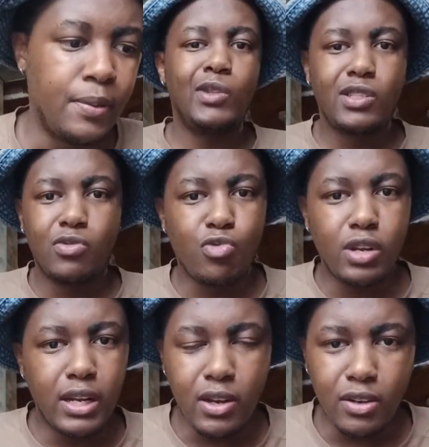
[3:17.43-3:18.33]
It's
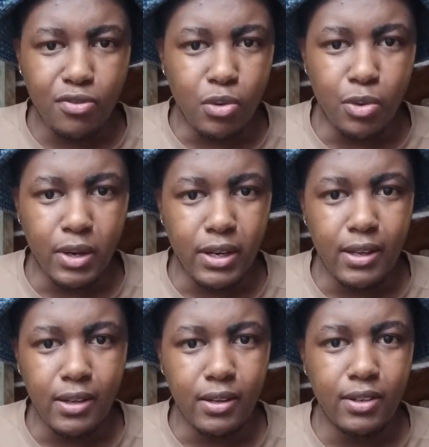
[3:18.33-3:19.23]
really not for the
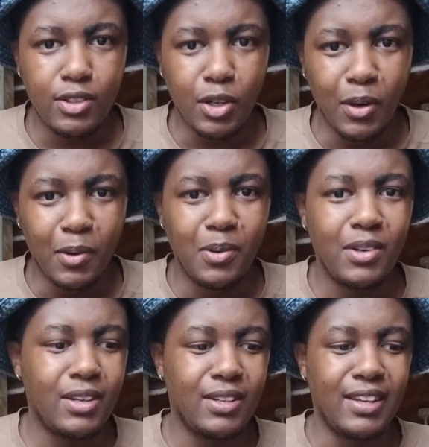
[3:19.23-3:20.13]
regular Joe,
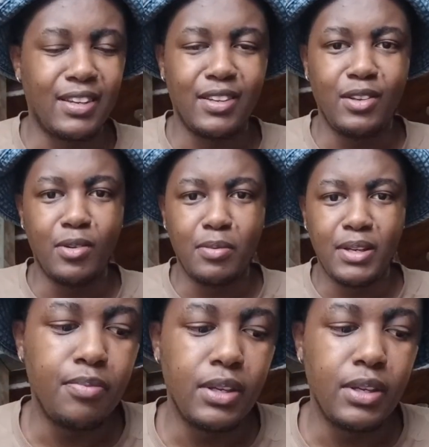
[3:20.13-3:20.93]
like you and me.